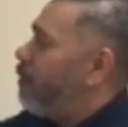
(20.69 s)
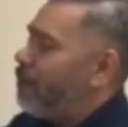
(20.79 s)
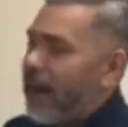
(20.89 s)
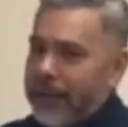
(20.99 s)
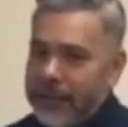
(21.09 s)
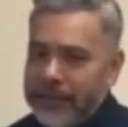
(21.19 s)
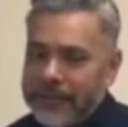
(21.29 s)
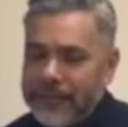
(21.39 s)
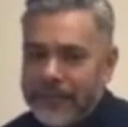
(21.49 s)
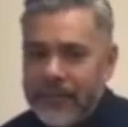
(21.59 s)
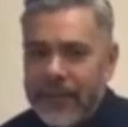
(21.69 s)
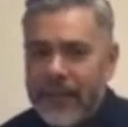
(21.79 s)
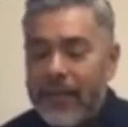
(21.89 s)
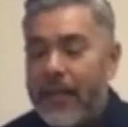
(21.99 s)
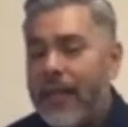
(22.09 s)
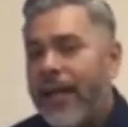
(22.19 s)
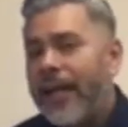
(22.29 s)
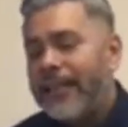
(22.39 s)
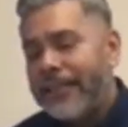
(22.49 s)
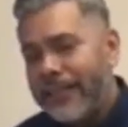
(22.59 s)
of matter.
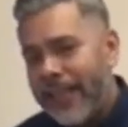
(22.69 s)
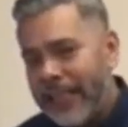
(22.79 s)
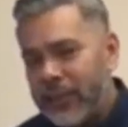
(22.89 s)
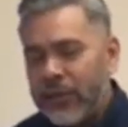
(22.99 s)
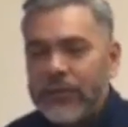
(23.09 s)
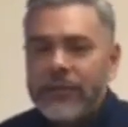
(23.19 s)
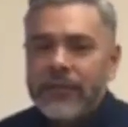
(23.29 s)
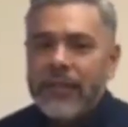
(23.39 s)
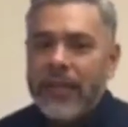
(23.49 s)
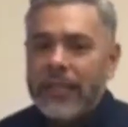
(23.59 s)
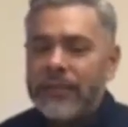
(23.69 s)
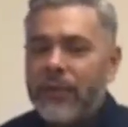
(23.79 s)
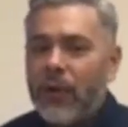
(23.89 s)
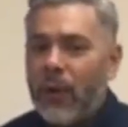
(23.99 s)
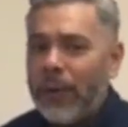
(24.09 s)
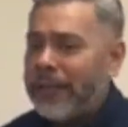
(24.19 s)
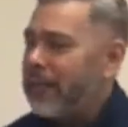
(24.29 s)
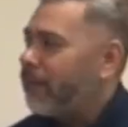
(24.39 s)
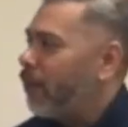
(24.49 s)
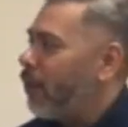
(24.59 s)
This lesson is following
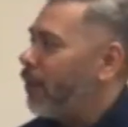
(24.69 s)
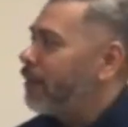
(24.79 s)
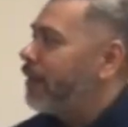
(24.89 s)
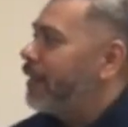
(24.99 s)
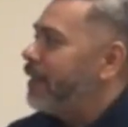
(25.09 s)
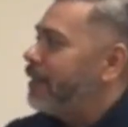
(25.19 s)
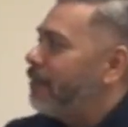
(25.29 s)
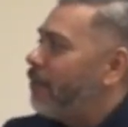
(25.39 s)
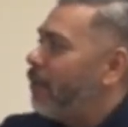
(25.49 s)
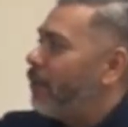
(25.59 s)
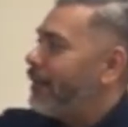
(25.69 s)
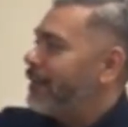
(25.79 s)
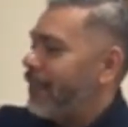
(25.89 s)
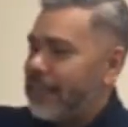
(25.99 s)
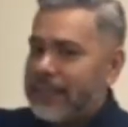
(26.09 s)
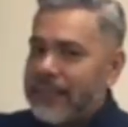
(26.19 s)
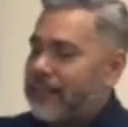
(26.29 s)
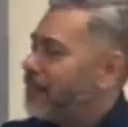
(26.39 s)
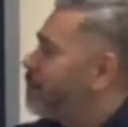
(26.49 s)
the following text.